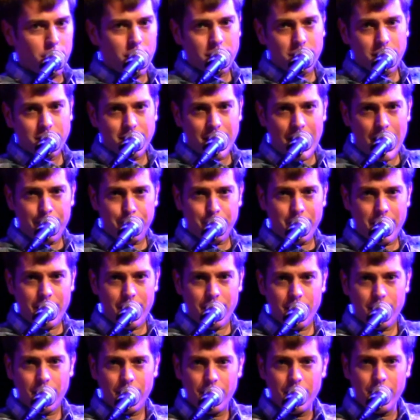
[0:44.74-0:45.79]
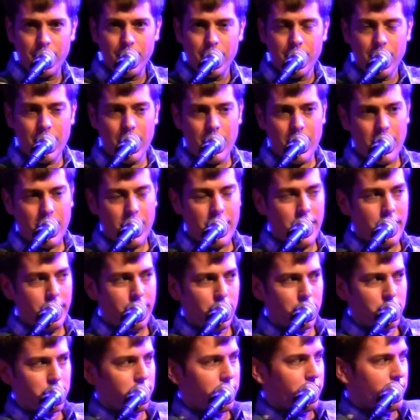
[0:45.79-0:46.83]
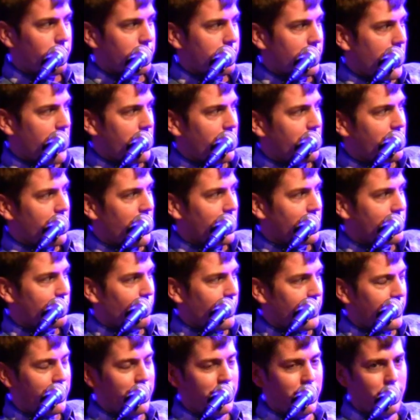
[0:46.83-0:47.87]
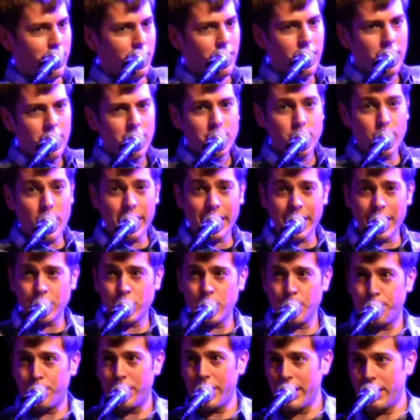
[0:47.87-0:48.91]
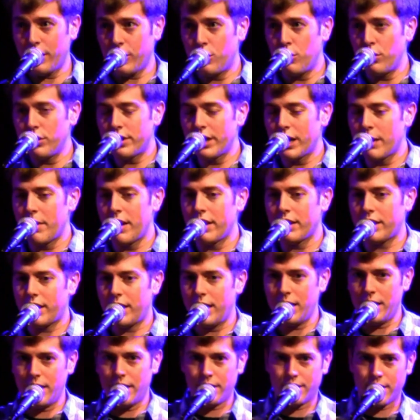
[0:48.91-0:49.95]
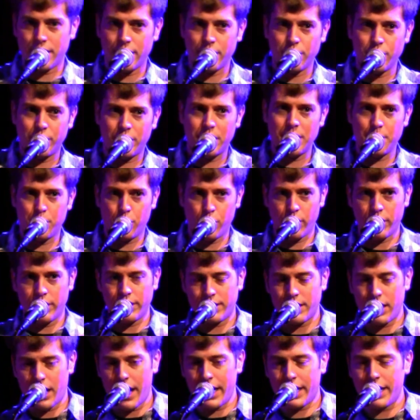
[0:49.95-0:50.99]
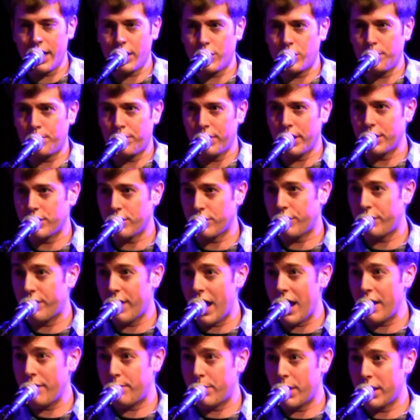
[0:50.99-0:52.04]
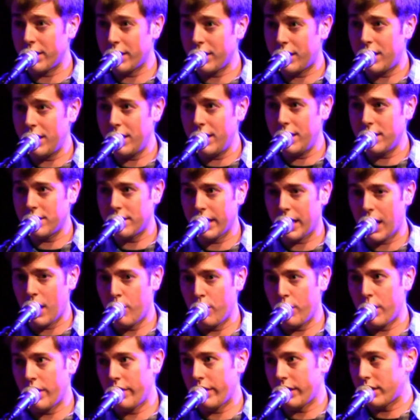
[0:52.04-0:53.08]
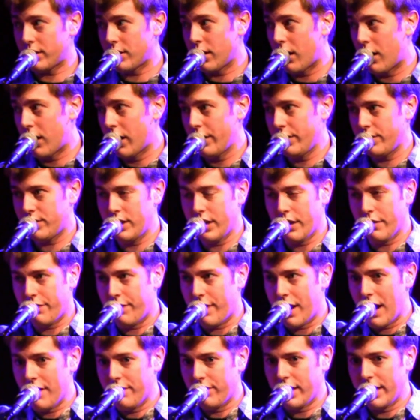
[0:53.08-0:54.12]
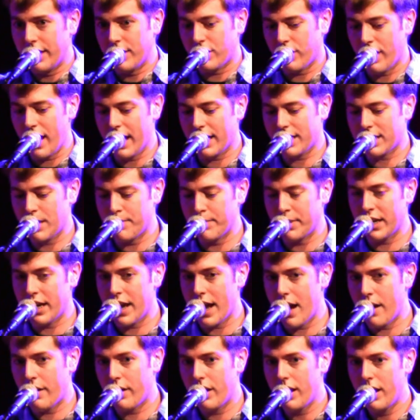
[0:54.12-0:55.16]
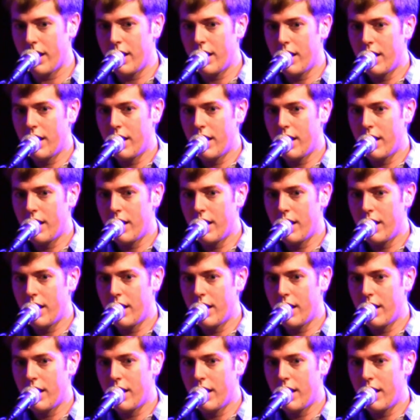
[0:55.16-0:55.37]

along the top there, and there's little tiny dots right here. So I can actually play, the coolest thing about keys and the new keyboard is that I can actually play just 5-button keys like I would on the guitar. You see the 5-lane tracks coming down.